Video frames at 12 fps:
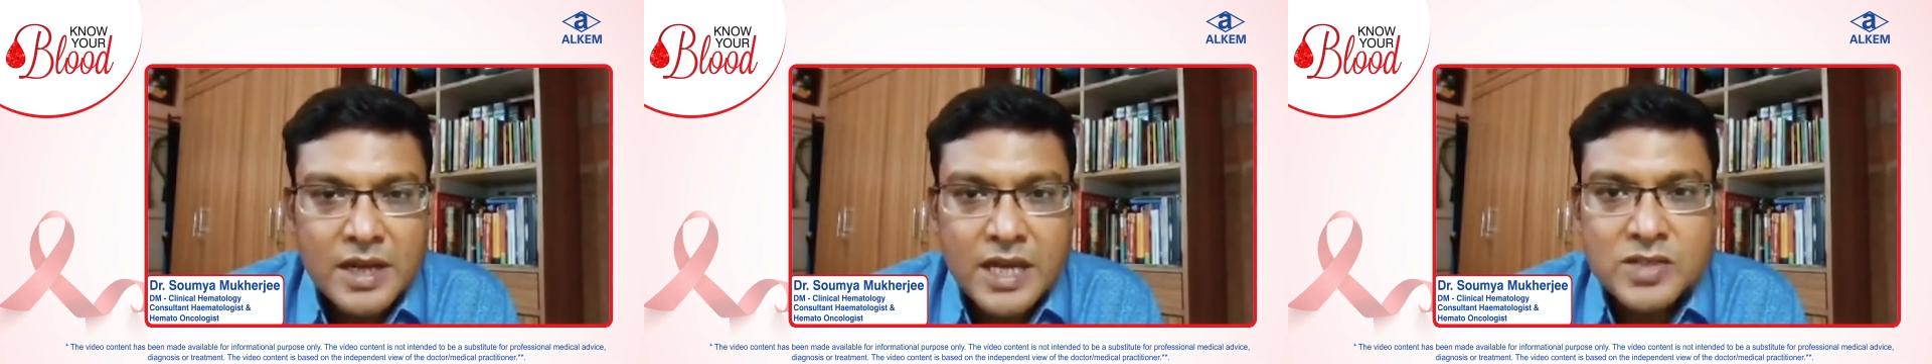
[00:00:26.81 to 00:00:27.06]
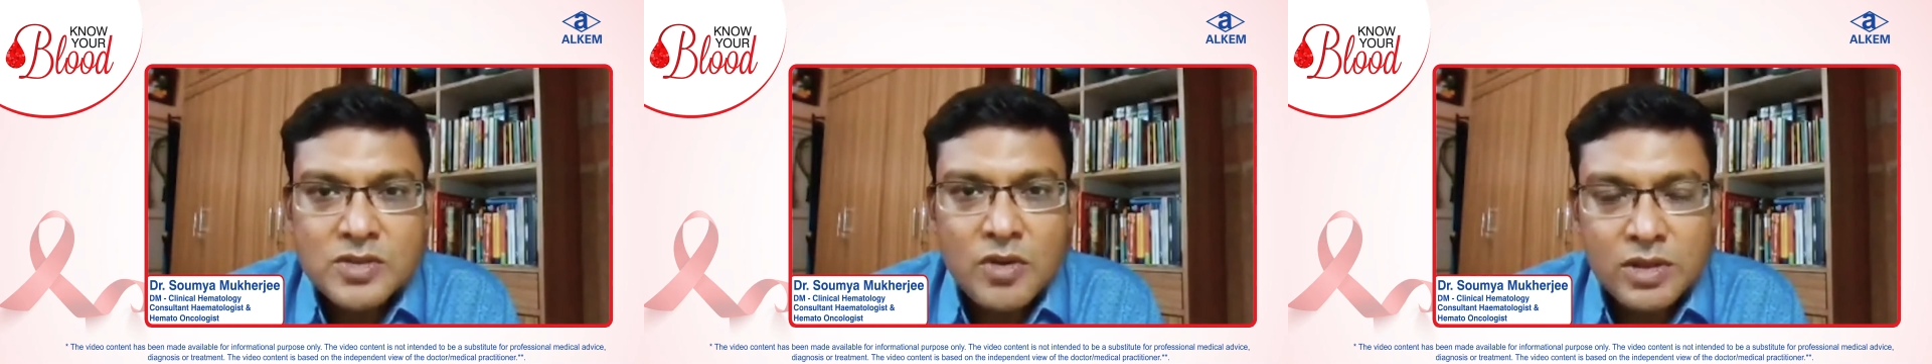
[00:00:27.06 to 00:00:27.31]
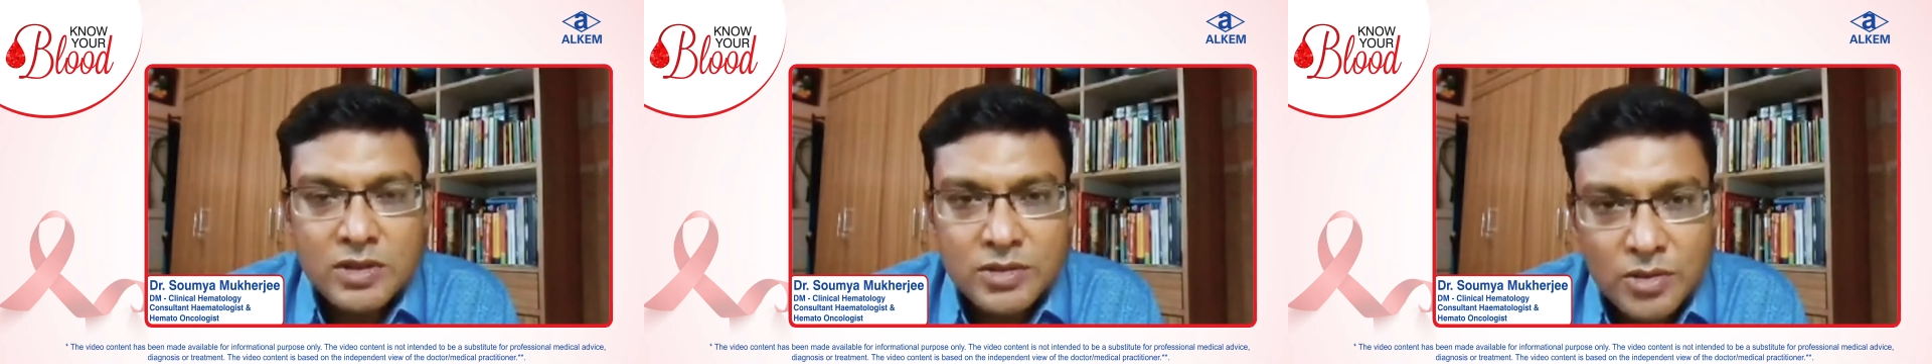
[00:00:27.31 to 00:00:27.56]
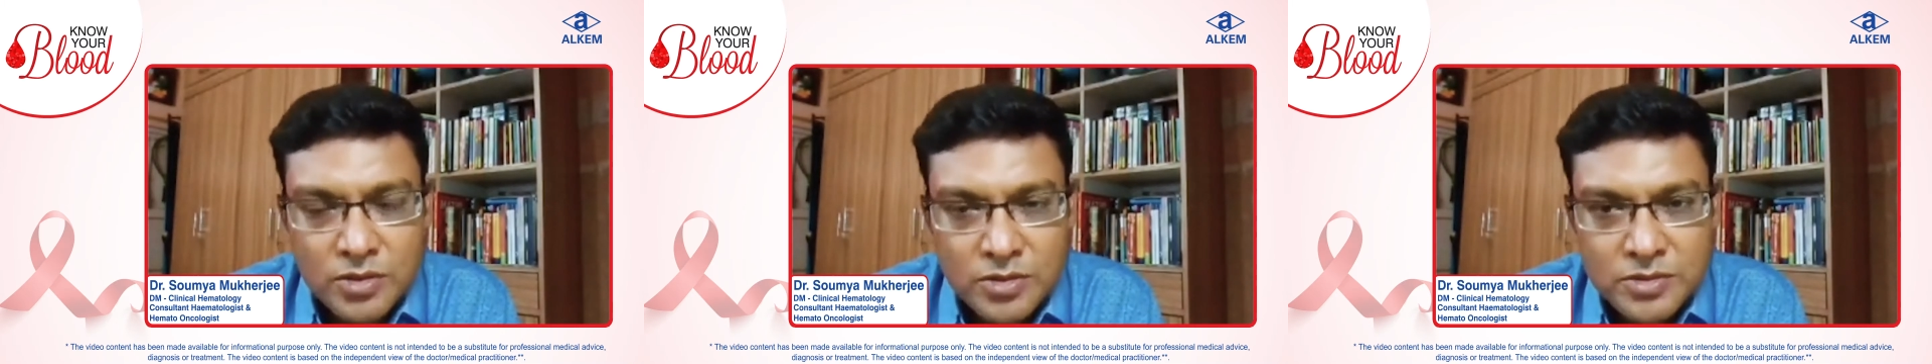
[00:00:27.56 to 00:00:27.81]
As you all
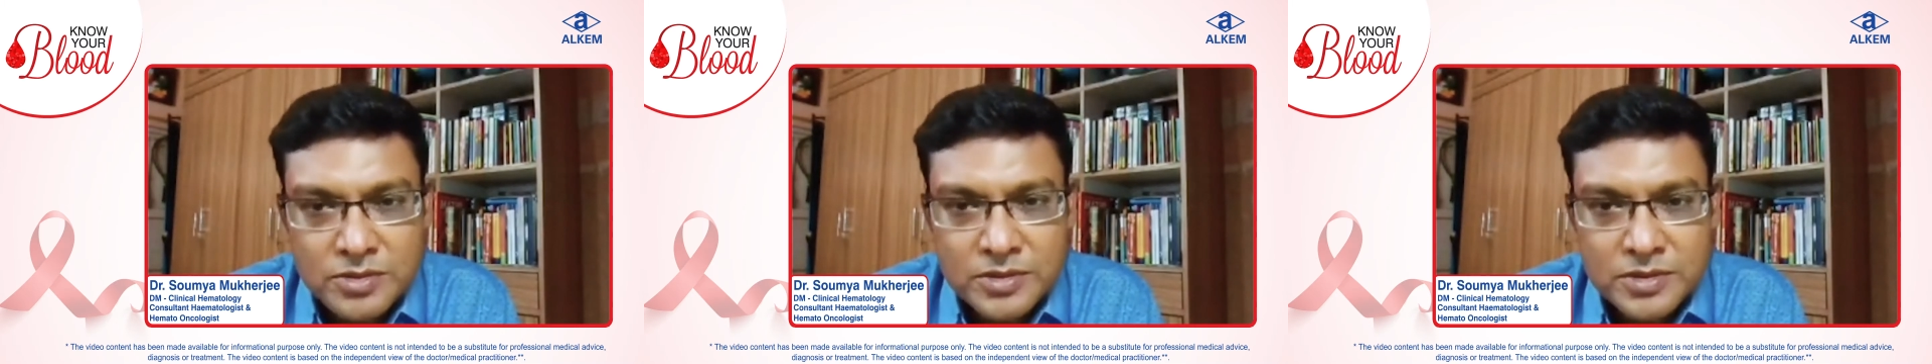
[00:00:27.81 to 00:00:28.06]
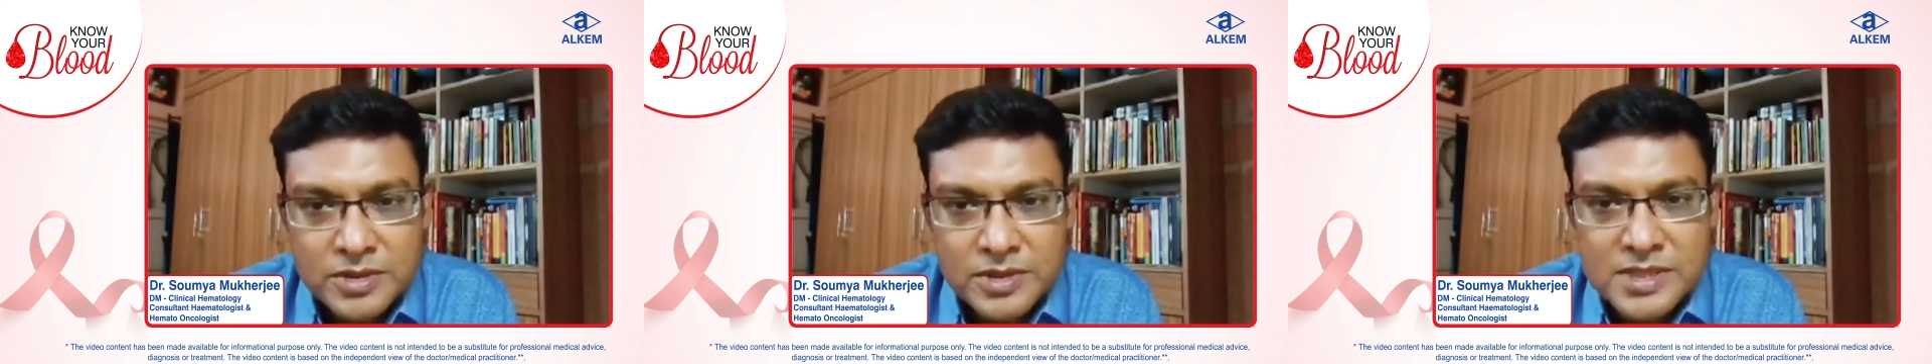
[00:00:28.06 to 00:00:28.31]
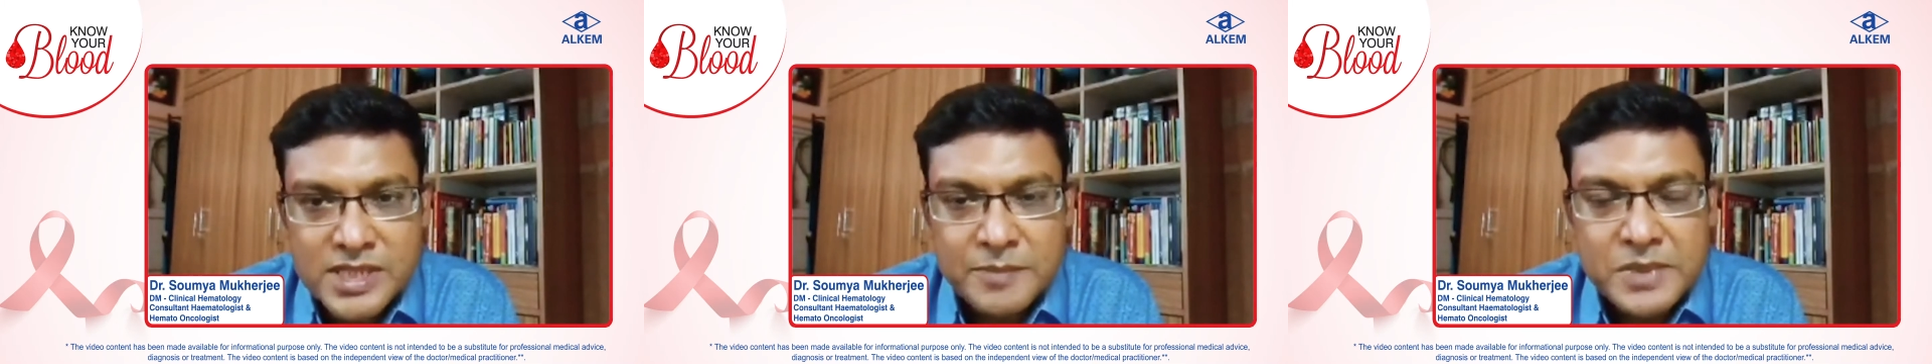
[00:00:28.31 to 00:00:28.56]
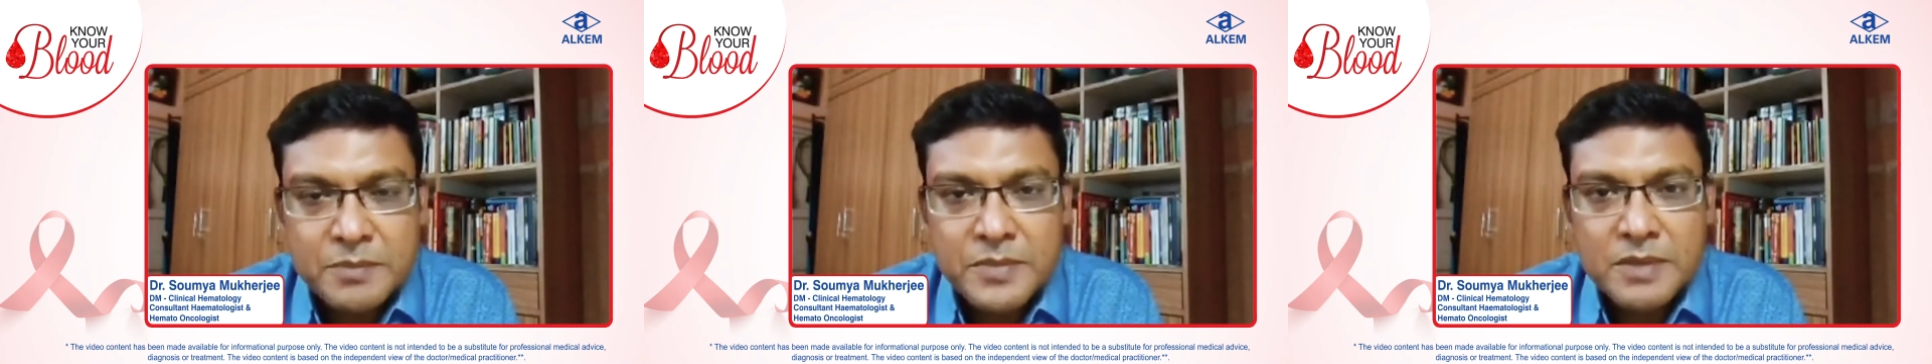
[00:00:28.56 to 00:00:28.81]
know, the
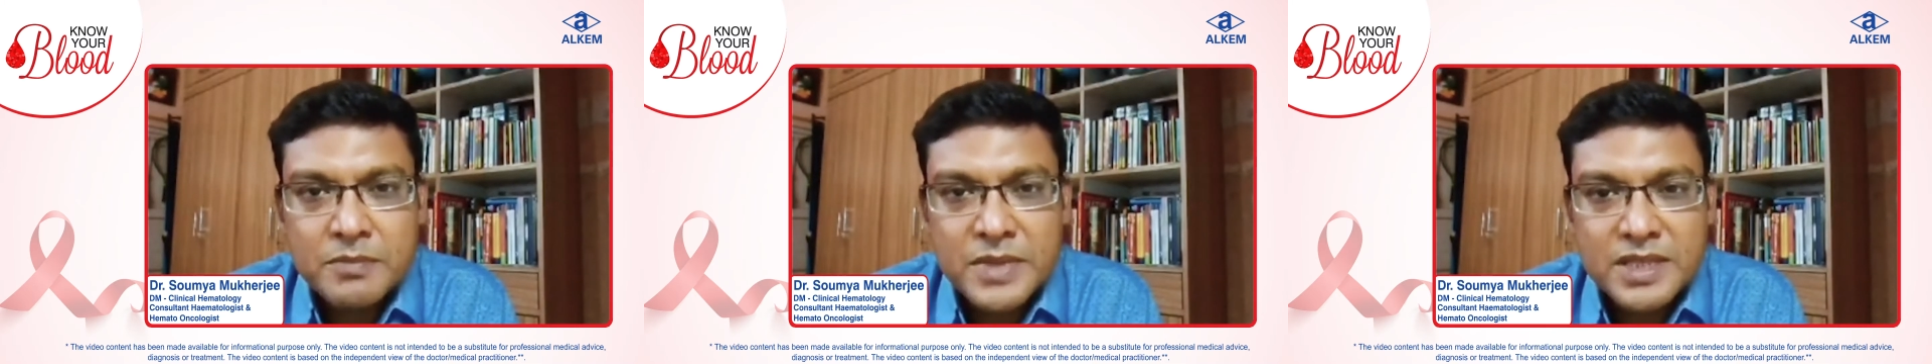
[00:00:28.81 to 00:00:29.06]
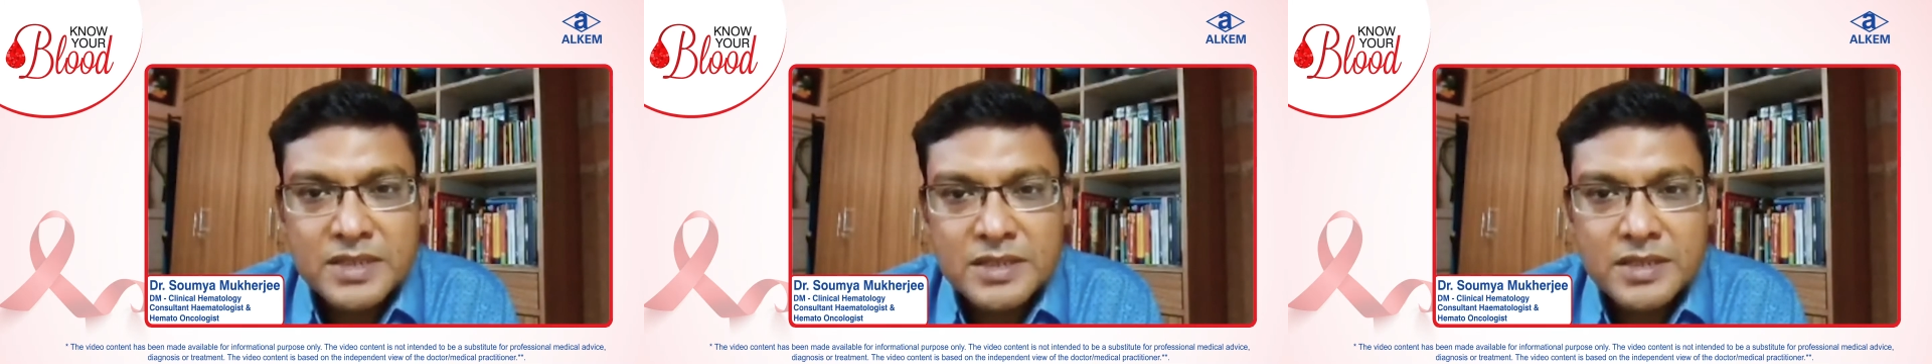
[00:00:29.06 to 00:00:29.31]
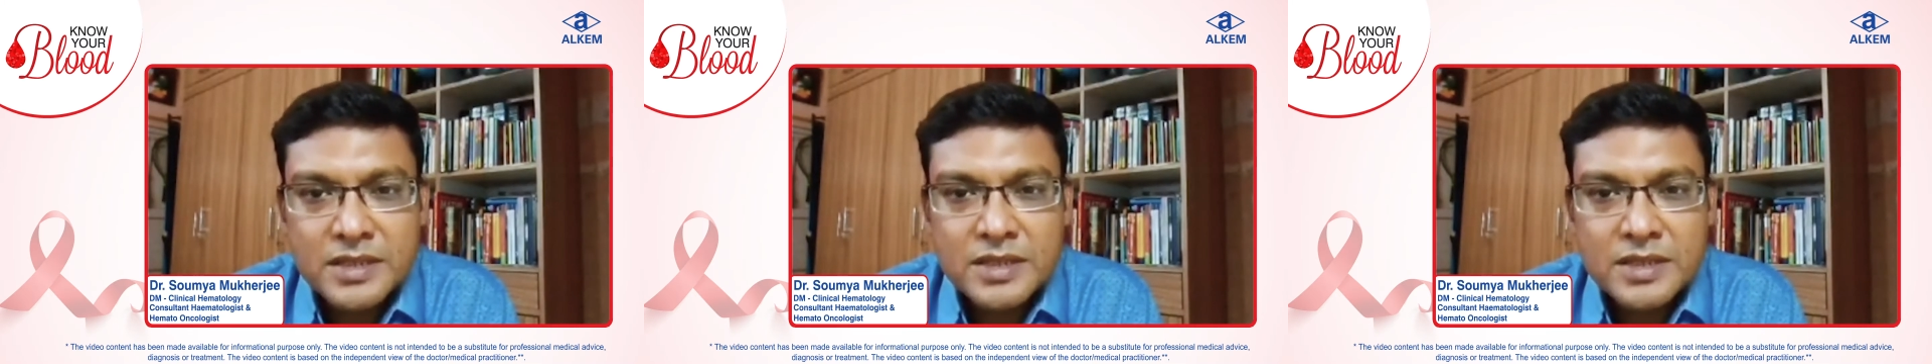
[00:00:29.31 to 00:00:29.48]
September month